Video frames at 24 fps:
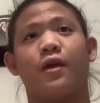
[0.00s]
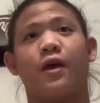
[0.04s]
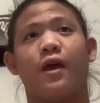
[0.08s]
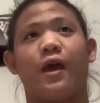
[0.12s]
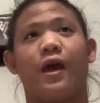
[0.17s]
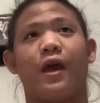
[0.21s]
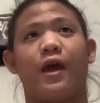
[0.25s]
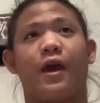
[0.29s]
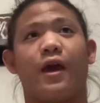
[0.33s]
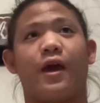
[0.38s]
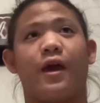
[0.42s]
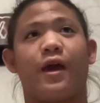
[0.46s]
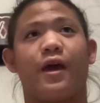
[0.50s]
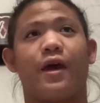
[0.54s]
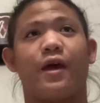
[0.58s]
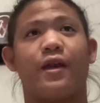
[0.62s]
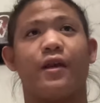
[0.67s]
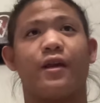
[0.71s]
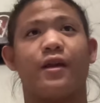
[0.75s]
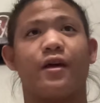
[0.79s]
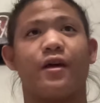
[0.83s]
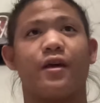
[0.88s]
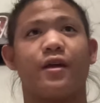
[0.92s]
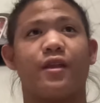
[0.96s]

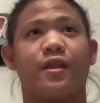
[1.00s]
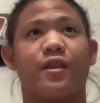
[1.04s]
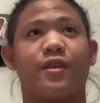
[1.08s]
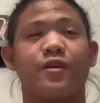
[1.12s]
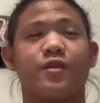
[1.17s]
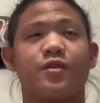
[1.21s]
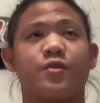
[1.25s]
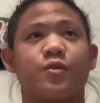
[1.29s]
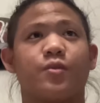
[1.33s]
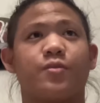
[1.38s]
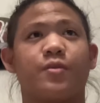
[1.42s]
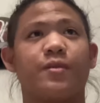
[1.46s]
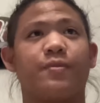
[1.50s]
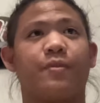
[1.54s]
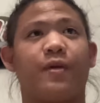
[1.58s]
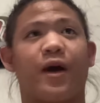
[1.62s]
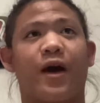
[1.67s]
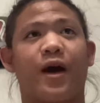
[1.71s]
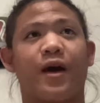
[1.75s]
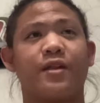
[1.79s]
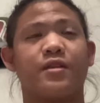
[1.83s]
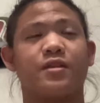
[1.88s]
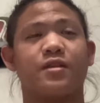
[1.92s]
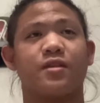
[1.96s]
And this would be
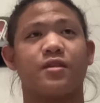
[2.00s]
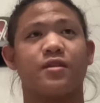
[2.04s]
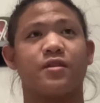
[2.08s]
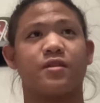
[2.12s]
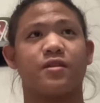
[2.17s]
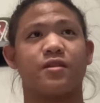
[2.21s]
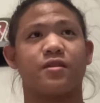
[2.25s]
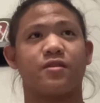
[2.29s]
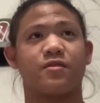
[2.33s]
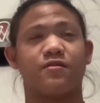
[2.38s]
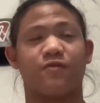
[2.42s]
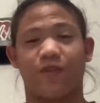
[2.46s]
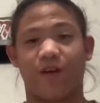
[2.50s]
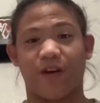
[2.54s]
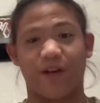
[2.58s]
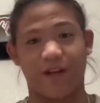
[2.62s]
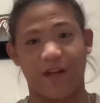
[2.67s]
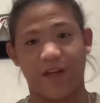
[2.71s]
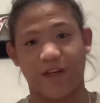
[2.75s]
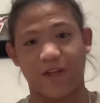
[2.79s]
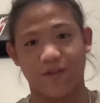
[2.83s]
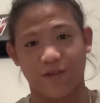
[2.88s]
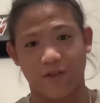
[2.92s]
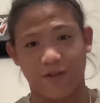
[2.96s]
bad since it's very
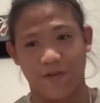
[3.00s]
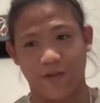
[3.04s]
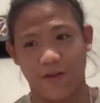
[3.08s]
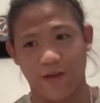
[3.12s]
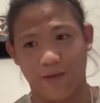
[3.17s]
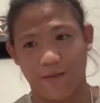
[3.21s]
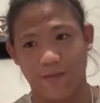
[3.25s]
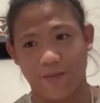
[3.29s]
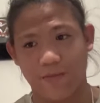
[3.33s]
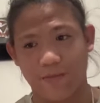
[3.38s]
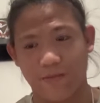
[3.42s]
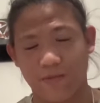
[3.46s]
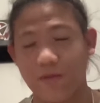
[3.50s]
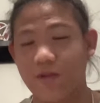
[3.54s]
dangerous for them.